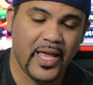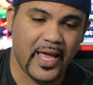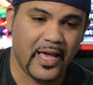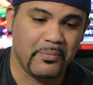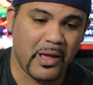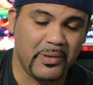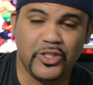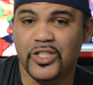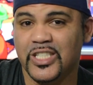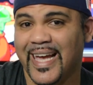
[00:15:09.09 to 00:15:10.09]
and maybe
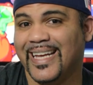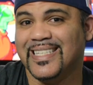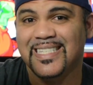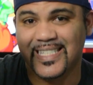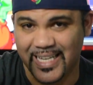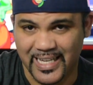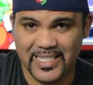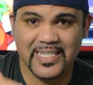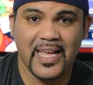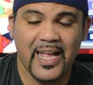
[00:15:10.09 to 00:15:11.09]
GTA
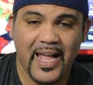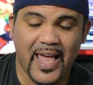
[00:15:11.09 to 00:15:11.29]
6,